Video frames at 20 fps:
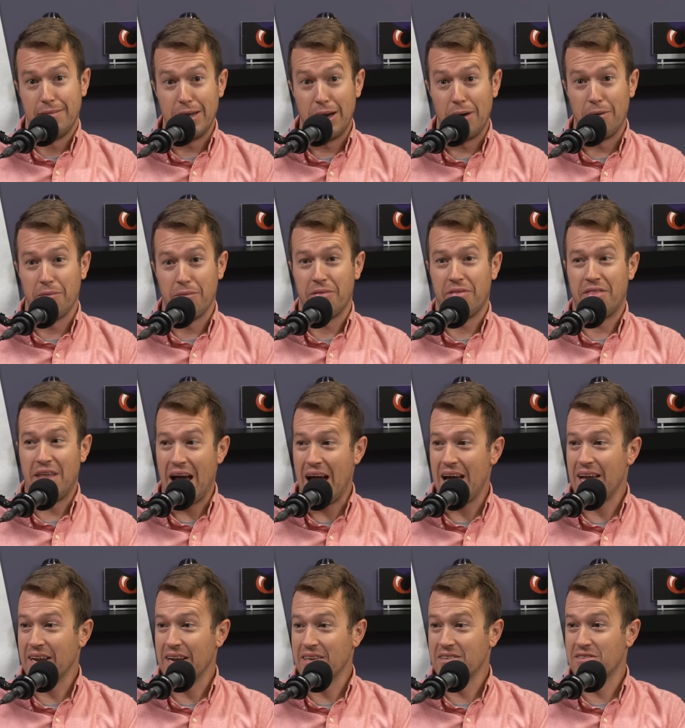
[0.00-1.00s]
You know,
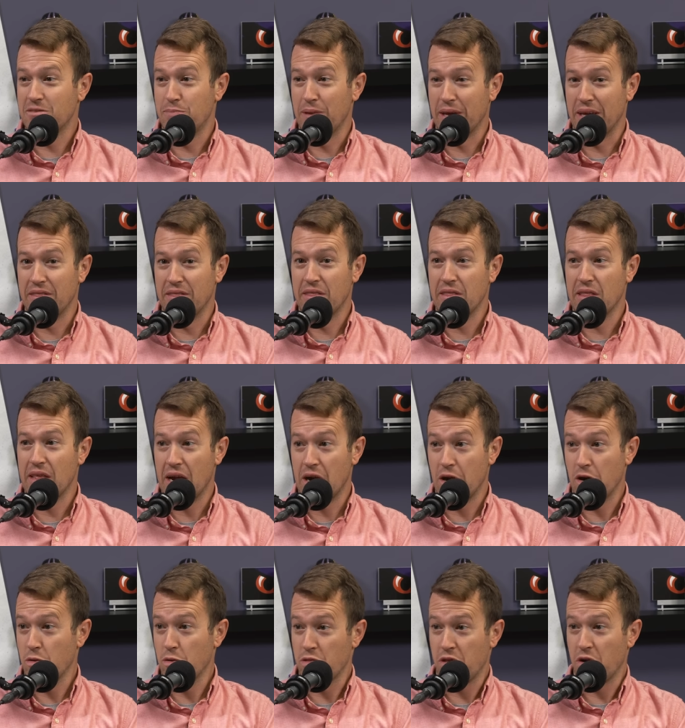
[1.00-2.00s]
that has been
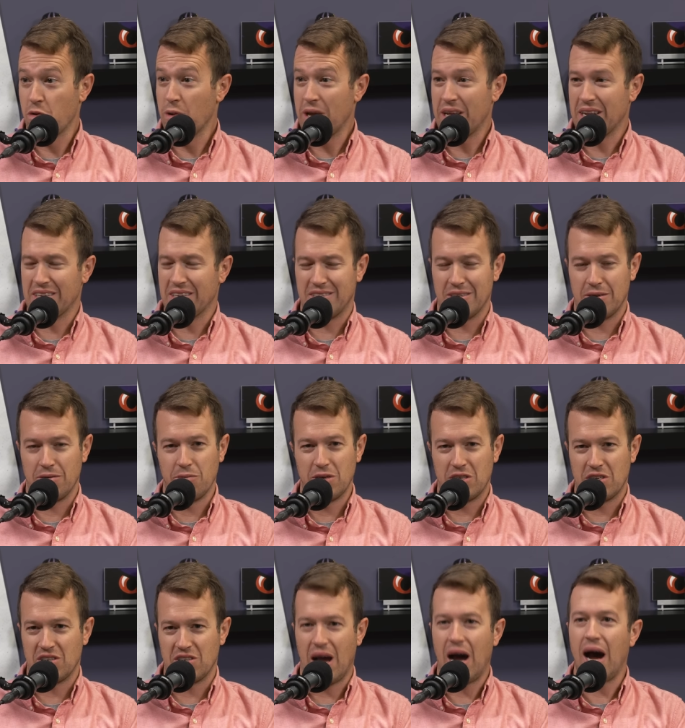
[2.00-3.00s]
their, their weakness,
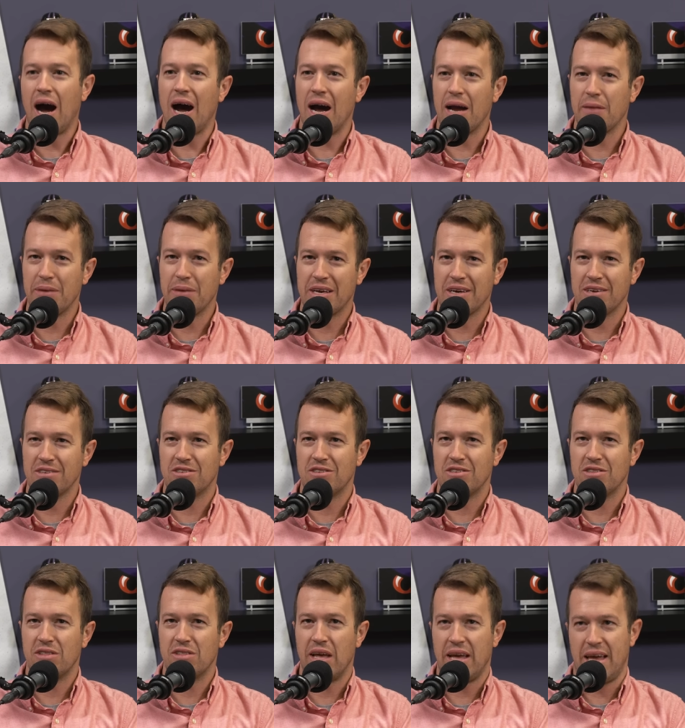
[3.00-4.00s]
which is odd
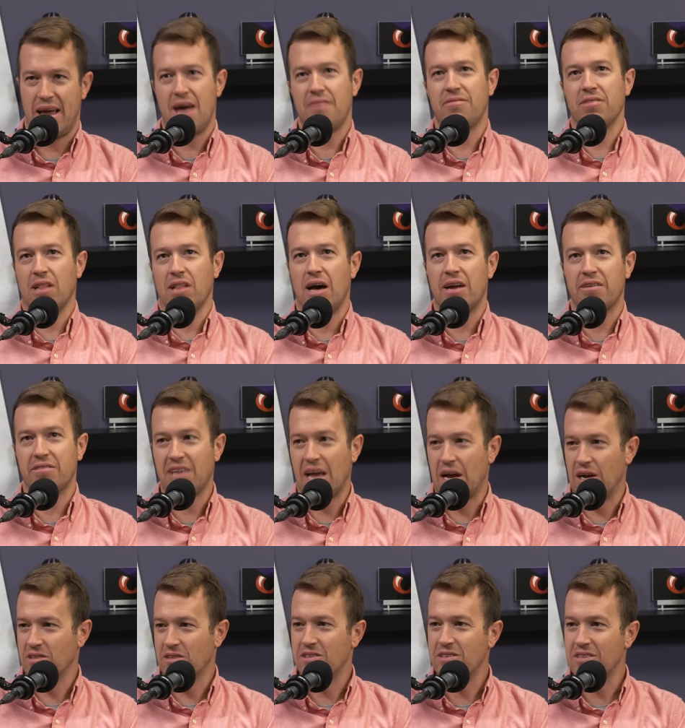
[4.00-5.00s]
because they have a lot
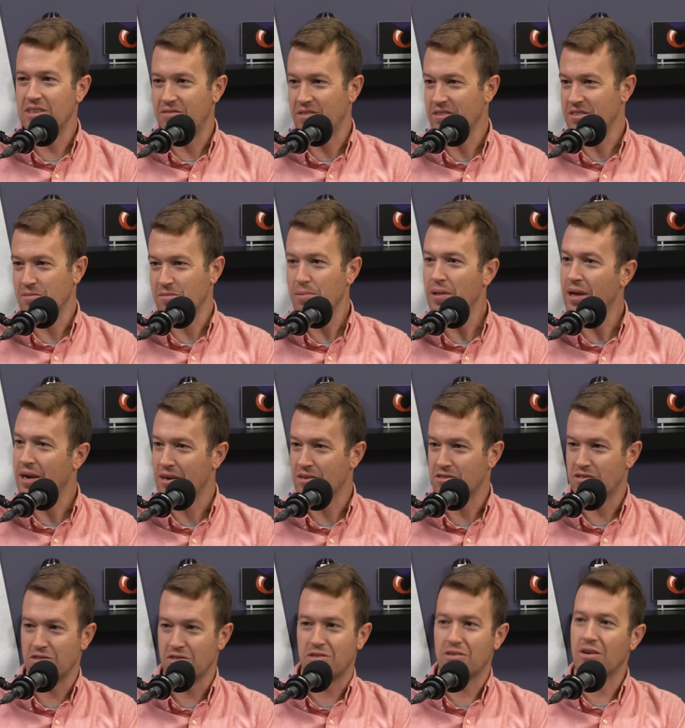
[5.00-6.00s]
of talented defensive
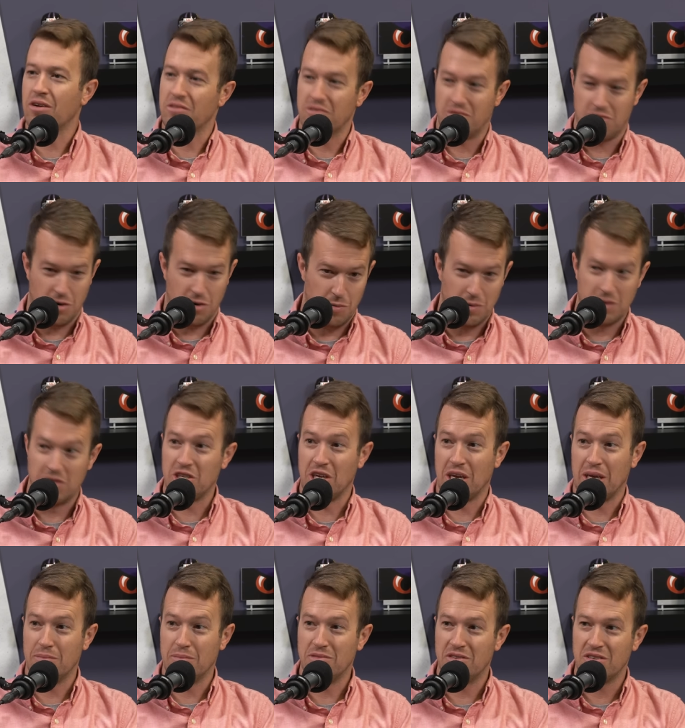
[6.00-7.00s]
players. It's
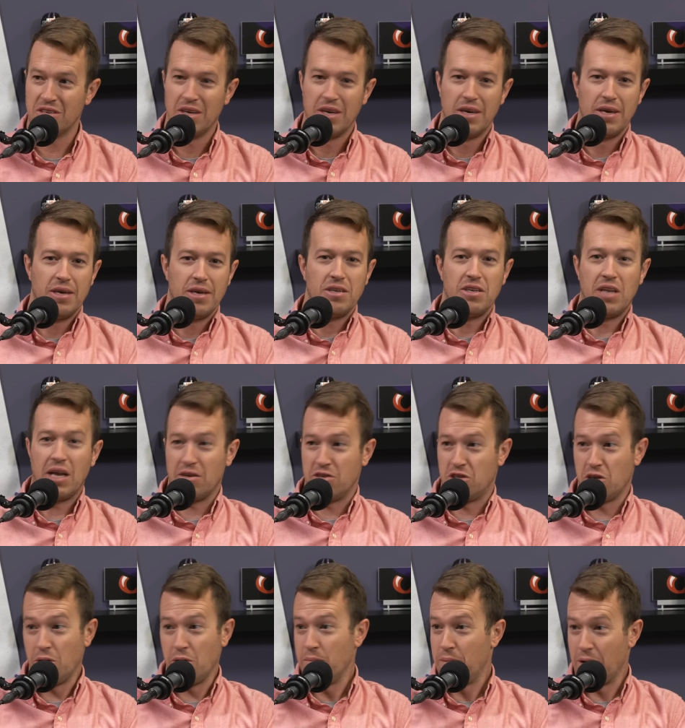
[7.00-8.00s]
Derwin James.
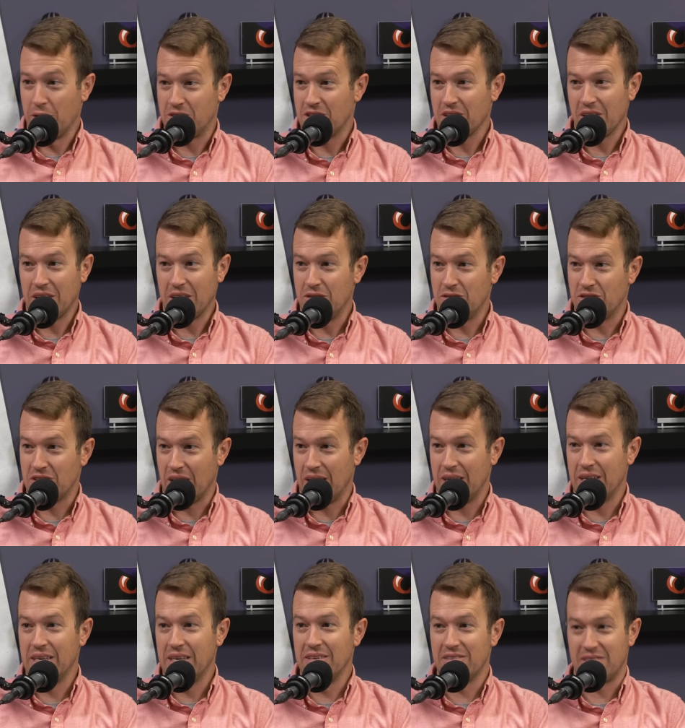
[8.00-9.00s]
Now, Joey Bosa, like you
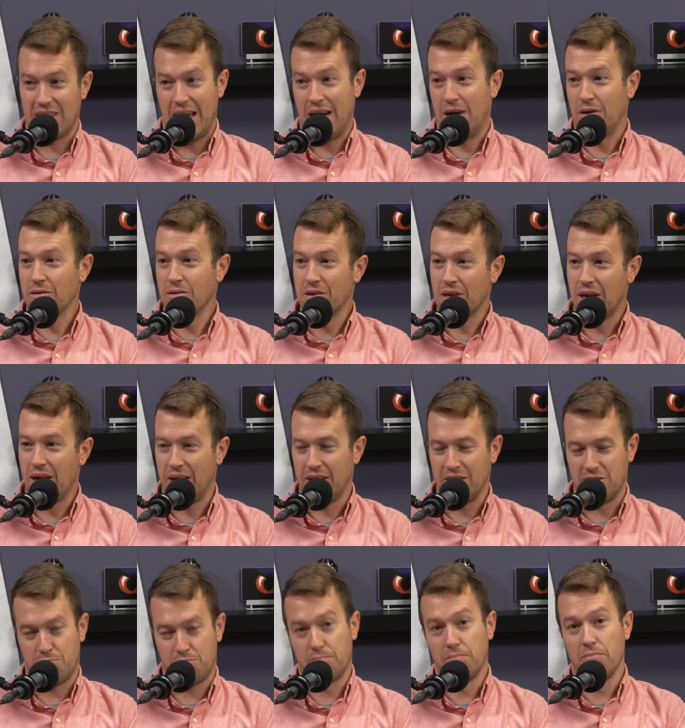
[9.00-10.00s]
said, he's out.
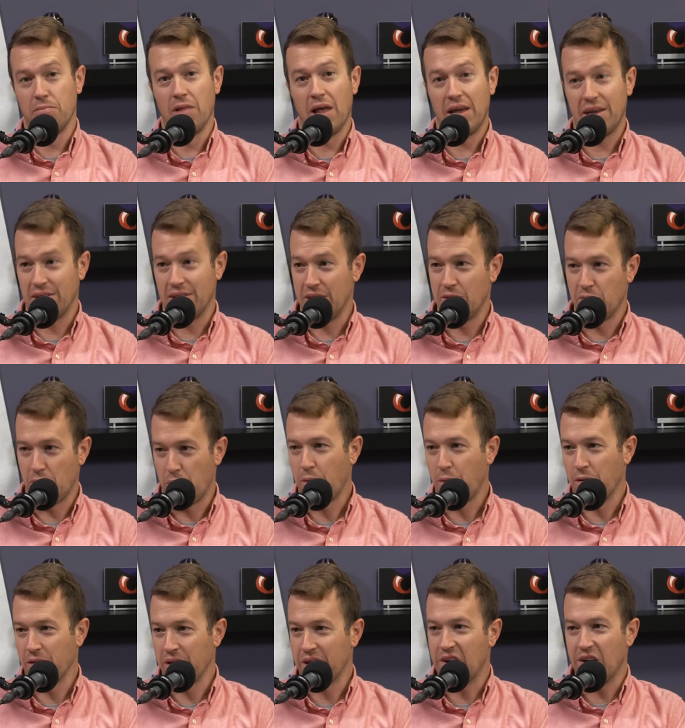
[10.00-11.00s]
Uh, he's likely
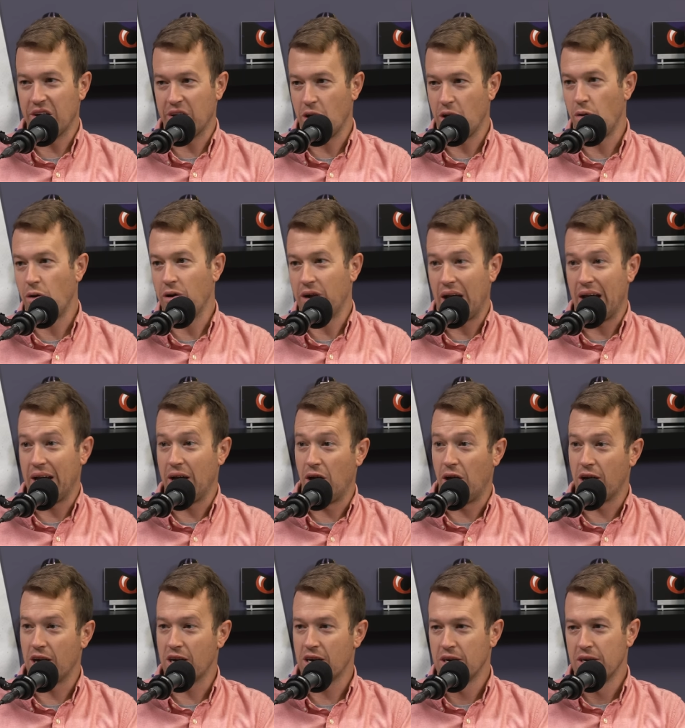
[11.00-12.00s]
reportedly going to go on
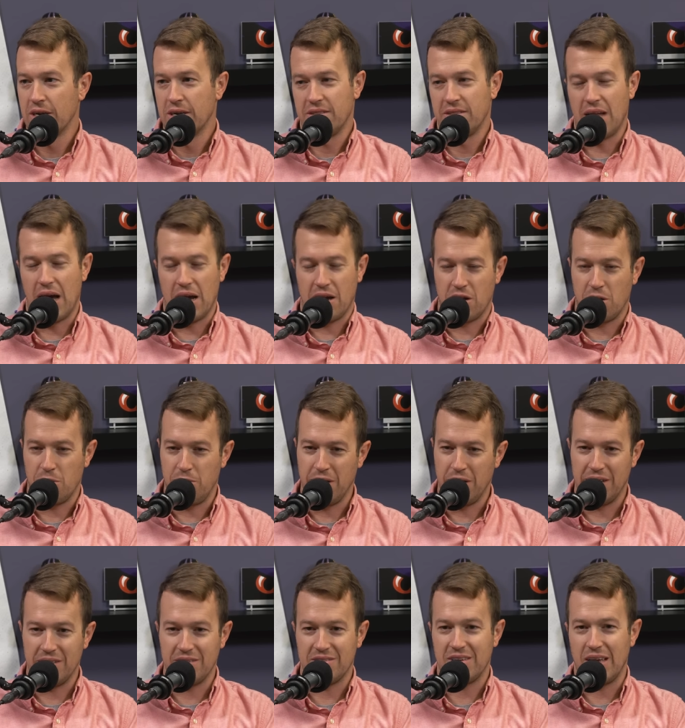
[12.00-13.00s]
I R, not going
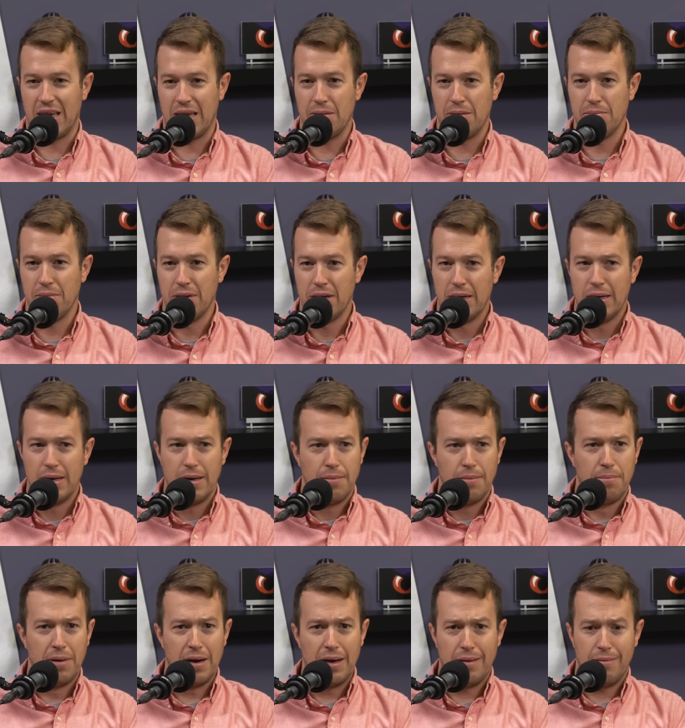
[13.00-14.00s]
to play in this game,
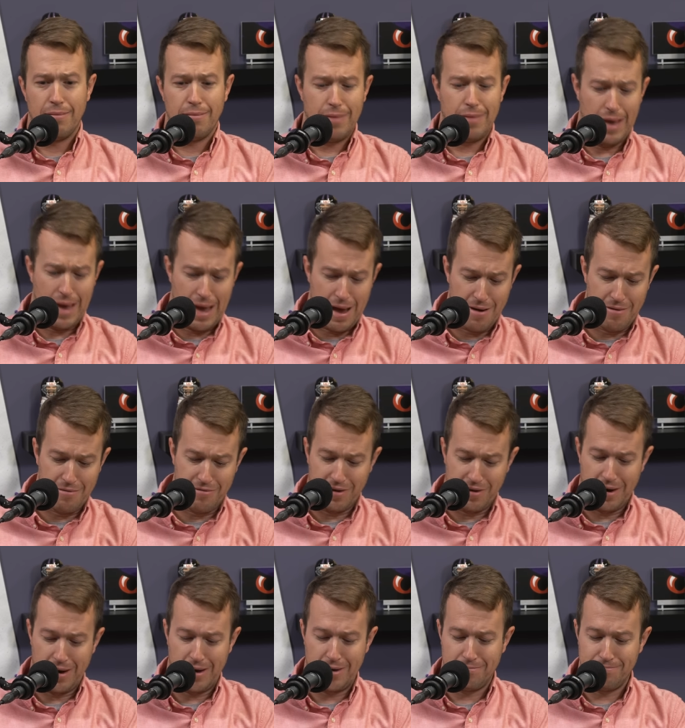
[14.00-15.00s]
but they
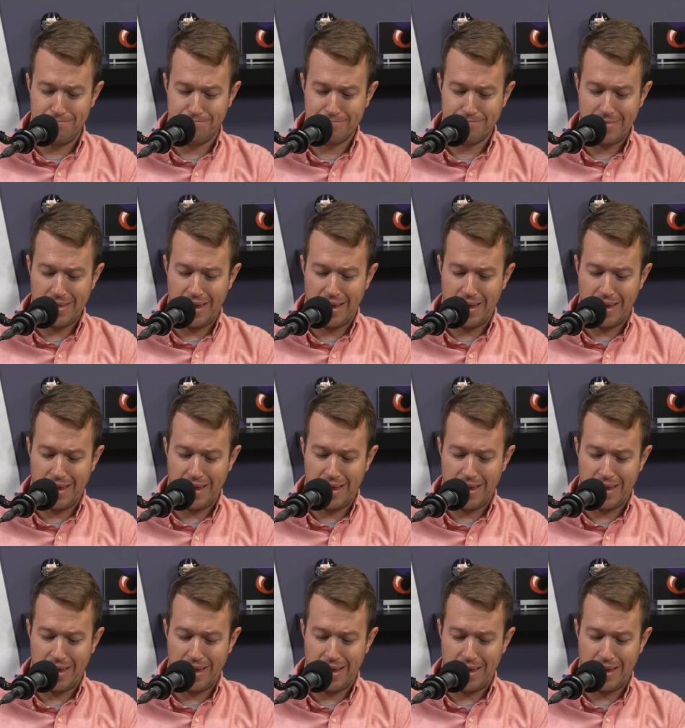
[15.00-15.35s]
have uh,